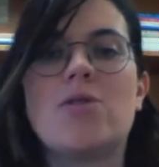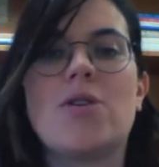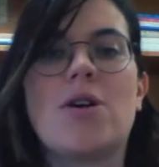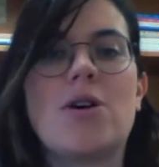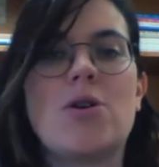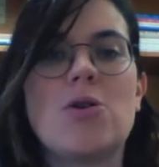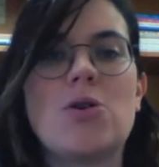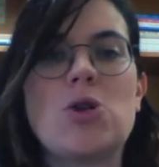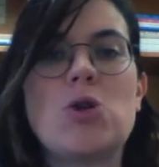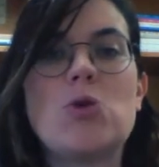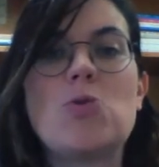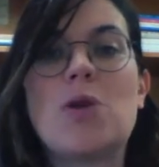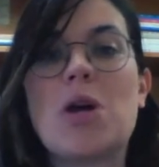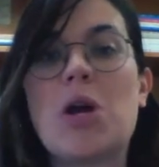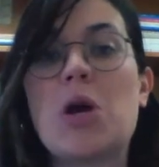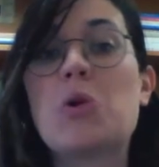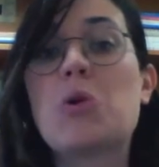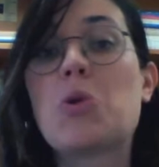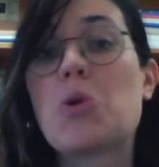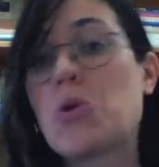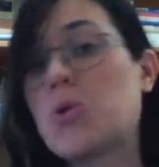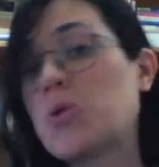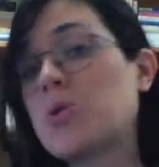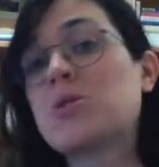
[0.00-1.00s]
That you
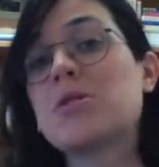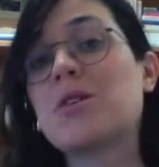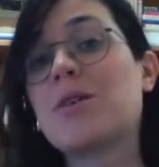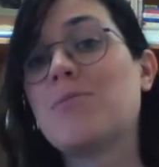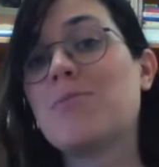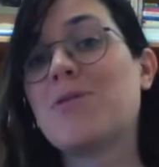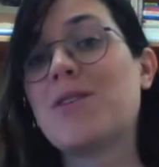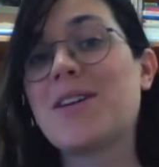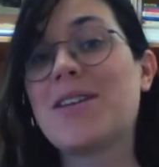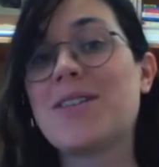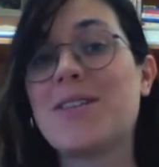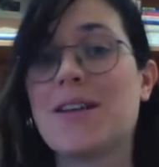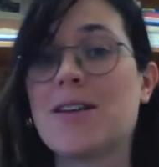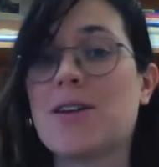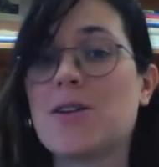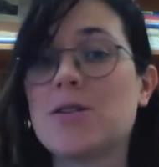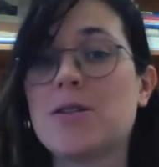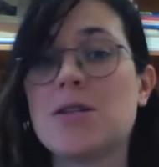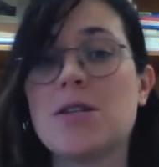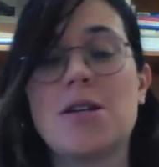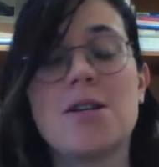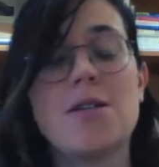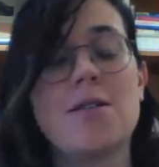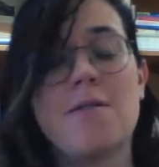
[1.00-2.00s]
can learn something that
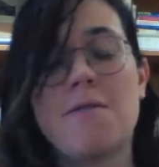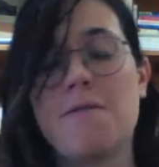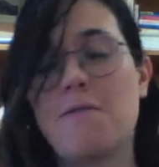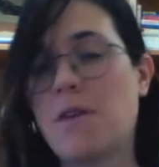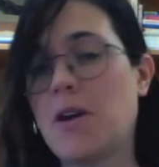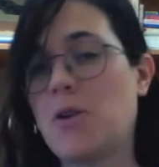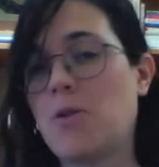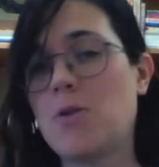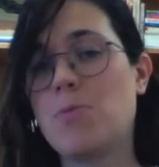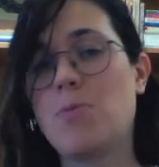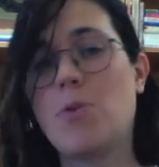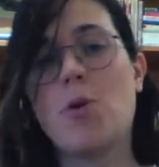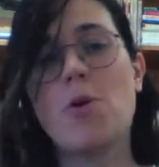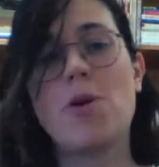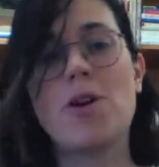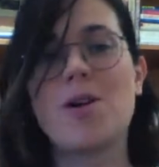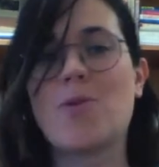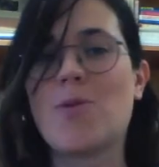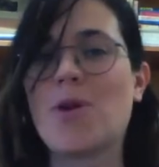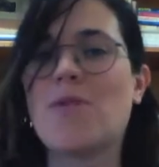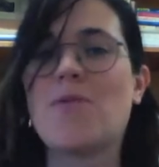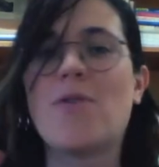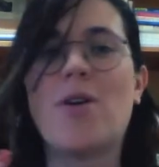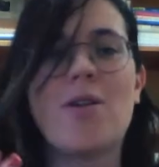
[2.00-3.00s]
is very
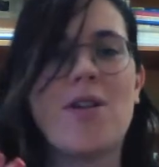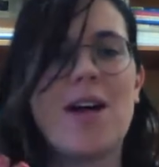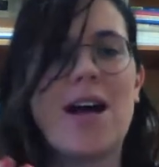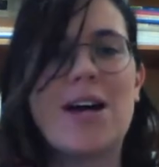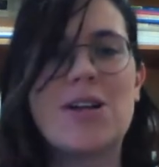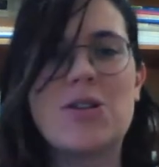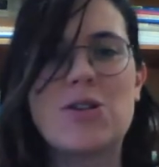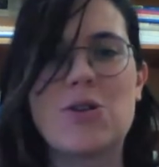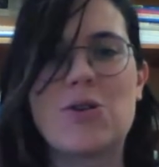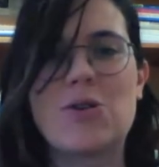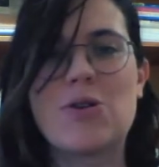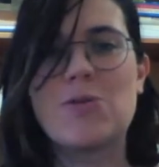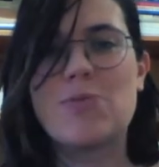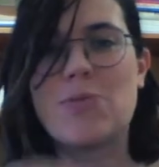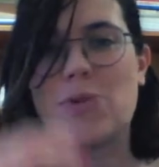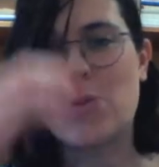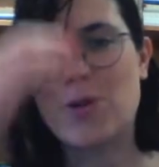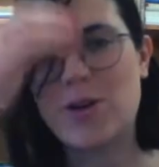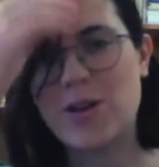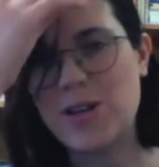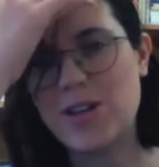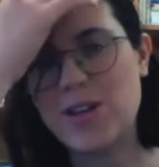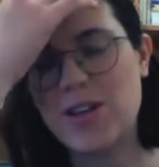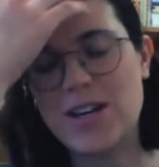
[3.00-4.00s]
boring. We've all had to learn
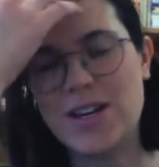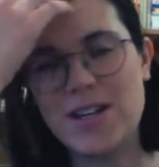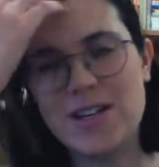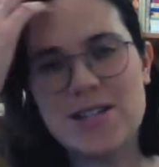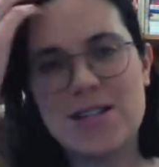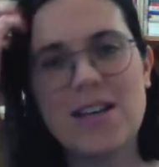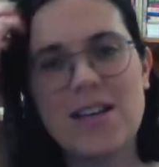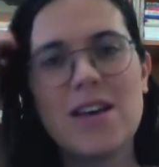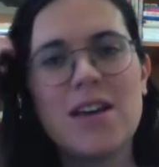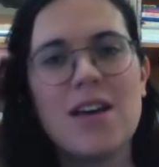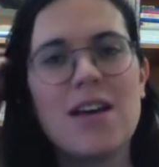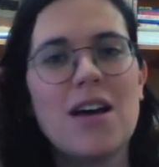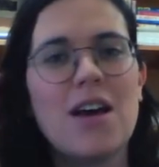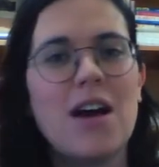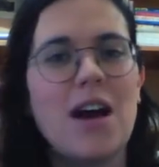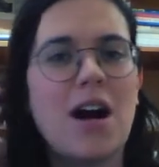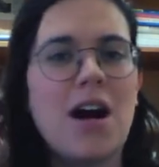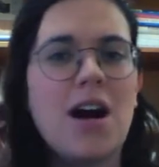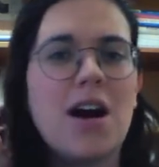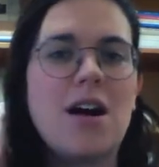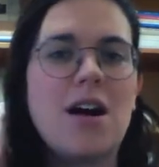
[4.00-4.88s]
boring things.